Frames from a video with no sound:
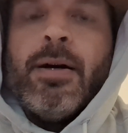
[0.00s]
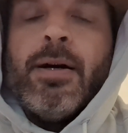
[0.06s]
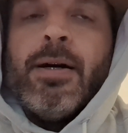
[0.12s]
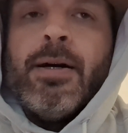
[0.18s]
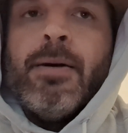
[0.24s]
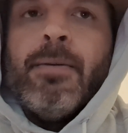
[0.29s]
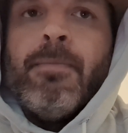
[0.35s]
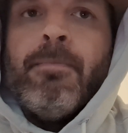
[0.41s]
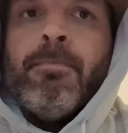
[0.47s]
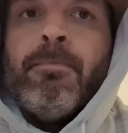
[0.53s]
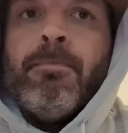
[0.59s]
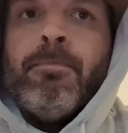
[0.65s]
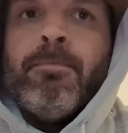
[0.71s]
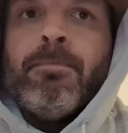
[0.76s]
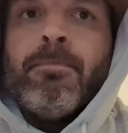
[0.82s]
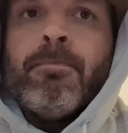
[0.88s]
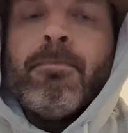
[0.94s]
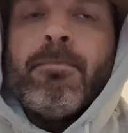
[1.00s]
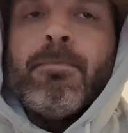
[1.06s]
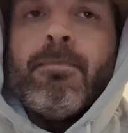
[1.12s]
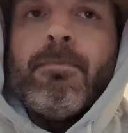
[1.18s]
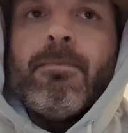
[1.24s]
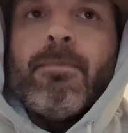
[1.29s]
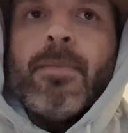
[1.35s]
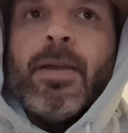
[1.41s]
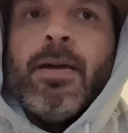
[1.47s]

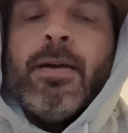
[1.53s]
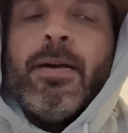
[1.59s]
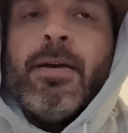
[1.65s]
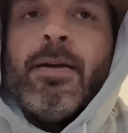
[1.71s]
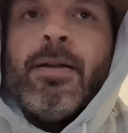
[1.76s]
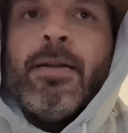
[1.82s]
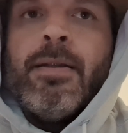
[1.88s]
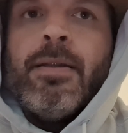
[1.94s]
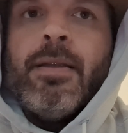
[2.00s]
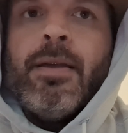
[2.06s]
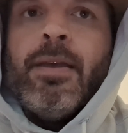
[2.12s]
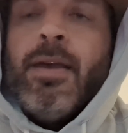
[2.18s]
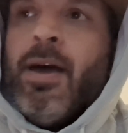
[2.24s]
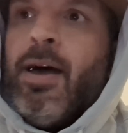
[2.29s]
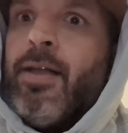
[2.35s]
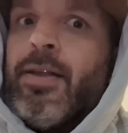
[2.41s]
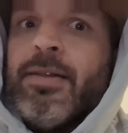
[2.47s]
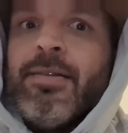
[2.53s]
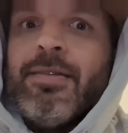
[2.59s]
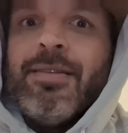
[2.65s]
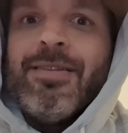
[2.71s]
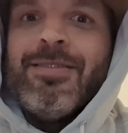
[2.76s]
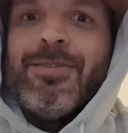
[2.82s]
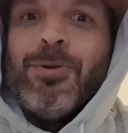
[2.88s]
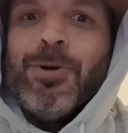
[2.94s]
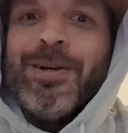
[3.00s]
Yeah, that's the
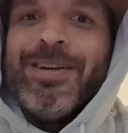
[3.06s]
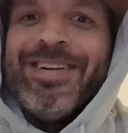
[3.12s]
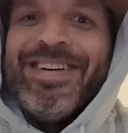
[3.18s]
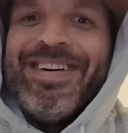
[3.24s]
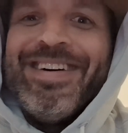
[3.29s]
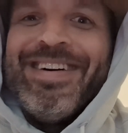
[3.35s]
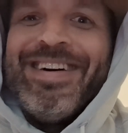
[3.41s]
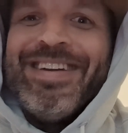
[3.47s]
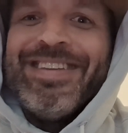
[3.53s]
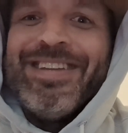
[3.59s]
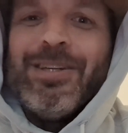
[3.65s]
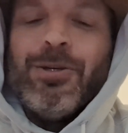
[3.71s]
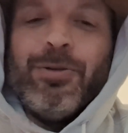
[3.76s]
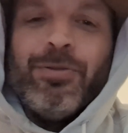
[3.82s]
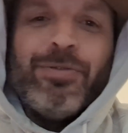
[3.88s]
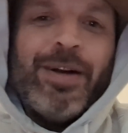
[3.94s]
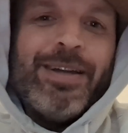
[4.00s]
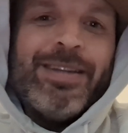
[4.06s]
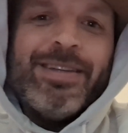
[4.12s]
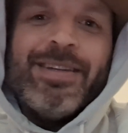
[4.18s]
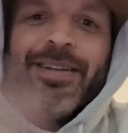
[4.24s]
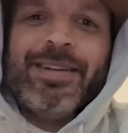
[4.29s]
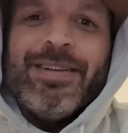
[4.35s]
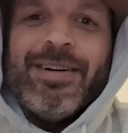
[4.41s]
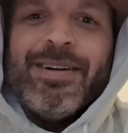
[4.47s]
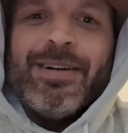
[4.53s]
story. I think you'll find
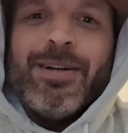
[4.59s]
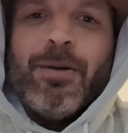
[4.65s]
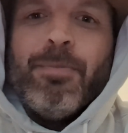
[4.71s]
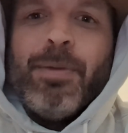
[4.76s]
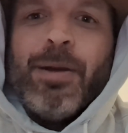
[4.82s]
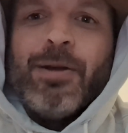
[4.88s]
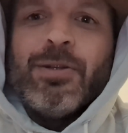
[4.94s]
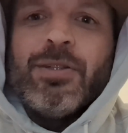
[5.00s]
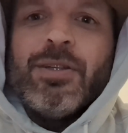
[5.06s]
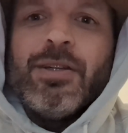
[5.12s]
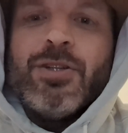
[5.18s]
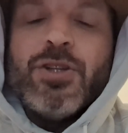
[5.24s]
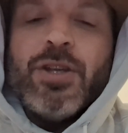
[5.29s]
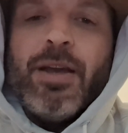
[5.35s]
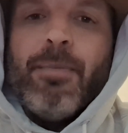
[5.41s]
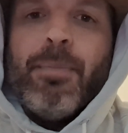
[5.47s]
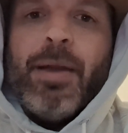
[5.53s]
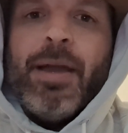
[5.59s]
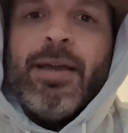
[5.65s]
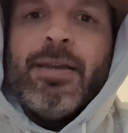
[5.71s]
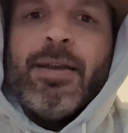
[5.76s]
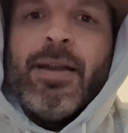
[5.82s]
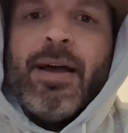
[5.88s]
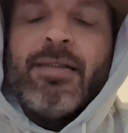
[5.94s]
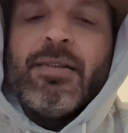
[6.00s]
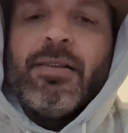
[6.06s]
that compared to Champagne,
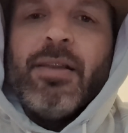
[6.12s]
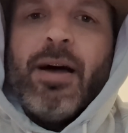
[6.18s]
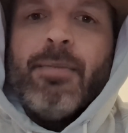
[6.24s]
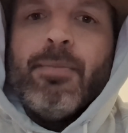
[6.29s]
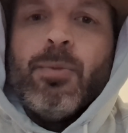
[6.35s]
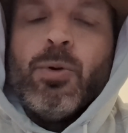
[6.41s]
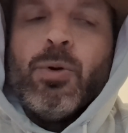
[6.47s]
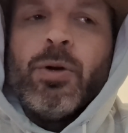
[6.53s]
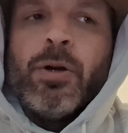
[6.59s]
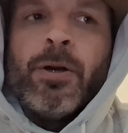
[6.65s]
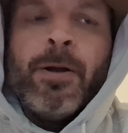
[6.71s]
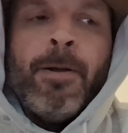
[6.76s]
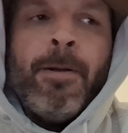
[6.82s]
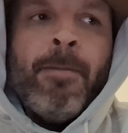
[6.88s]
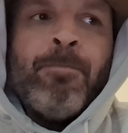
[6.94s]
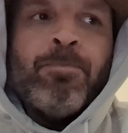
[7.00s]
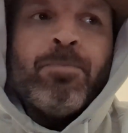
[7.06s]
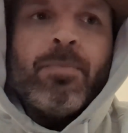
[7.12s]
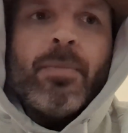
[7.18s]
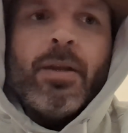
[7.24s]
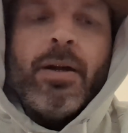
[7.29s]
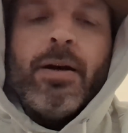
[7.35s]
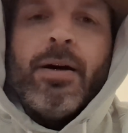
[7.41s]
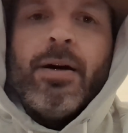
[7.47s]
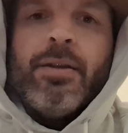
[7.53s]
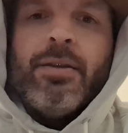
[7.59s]
it has a lot more
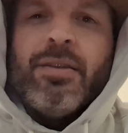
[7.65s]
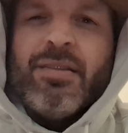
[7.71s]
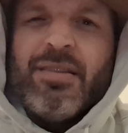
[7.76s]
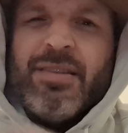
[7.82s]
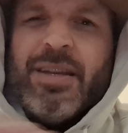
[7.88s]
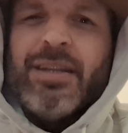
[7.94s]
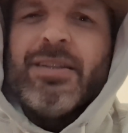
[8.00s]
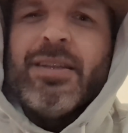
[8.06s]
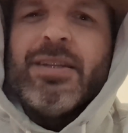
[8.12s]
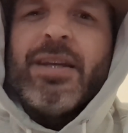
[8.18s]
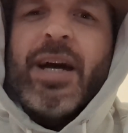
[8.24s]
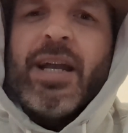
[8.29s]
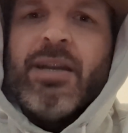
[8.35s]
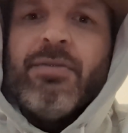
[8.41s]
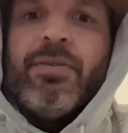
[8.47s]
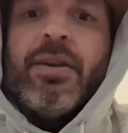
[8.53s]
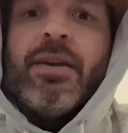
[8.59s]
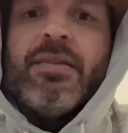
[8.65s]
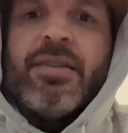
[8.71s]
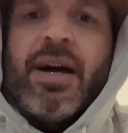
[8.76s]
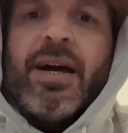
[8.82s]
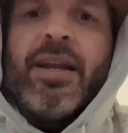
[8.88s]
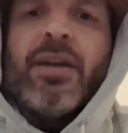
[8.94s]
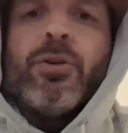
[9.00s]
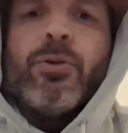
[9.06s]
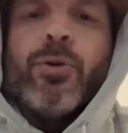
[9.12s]
distinct and kind of
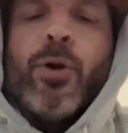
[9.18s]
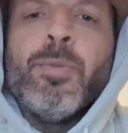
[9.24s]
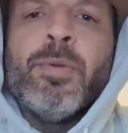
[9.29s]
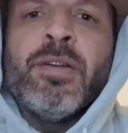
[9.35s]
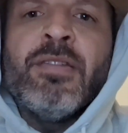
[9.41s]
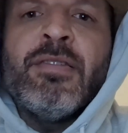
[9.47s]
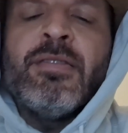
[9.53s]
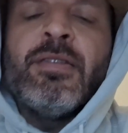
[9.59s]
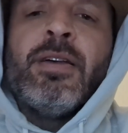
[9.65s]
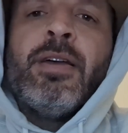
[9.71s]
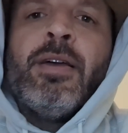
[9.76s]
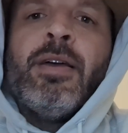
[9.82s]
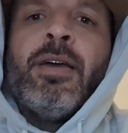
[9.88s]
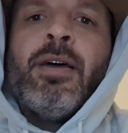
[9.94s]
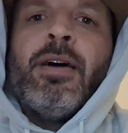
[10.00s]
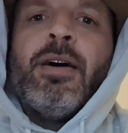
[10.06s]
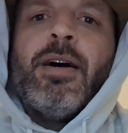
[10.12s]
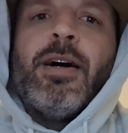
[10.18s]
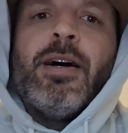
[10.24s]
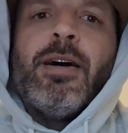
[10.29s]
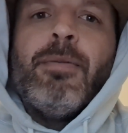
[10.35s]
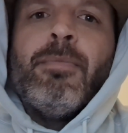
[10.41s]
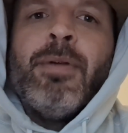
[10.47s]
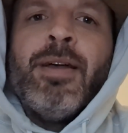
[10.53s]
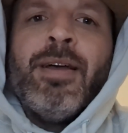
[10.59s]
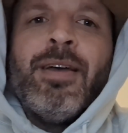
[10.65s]
exotic aromas.
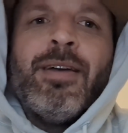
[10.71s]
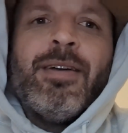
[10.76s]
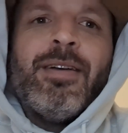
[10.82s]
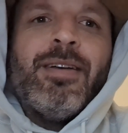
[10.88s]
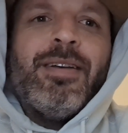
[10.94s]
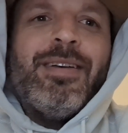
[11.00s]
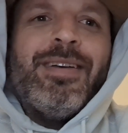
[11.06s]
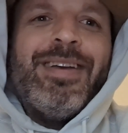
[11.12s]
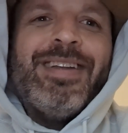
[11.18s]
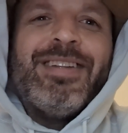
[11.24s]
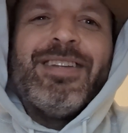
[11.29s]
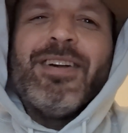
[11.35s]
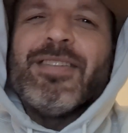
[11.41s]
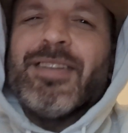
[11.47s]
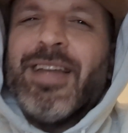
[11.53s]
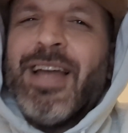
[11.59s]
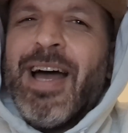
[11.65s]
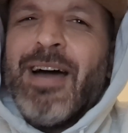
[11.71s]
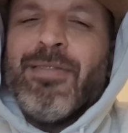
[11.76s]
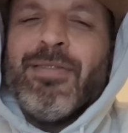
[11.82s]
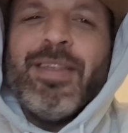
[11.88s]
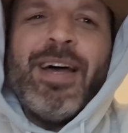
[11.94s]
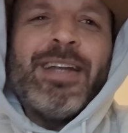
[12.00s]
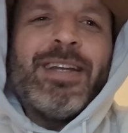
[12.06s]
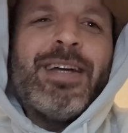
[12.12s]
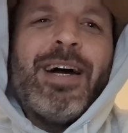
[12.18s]
It doesn't have
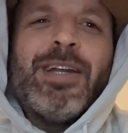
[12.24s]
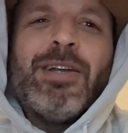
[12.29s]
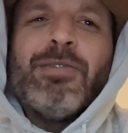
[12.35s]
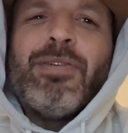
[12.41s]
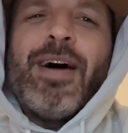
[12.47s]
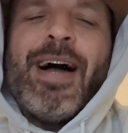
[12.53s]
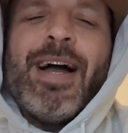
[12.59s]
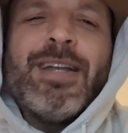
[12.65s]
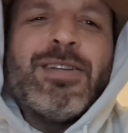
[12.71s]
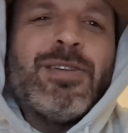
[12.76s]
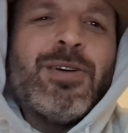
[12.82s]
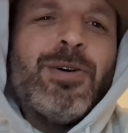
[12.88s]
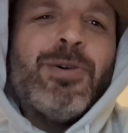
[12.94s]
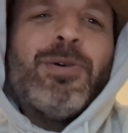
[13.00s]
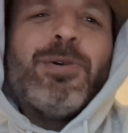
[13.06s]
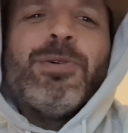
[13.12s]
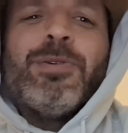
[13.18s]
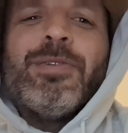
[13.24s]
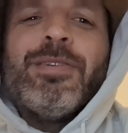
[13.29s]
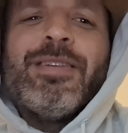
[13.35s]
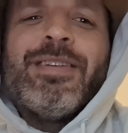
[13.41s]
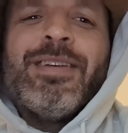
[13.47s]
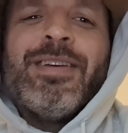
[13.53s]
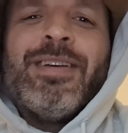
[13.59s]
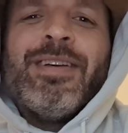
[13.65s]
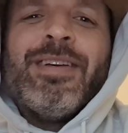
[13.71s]
that kind of
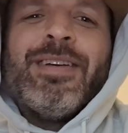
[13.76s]
high-toned,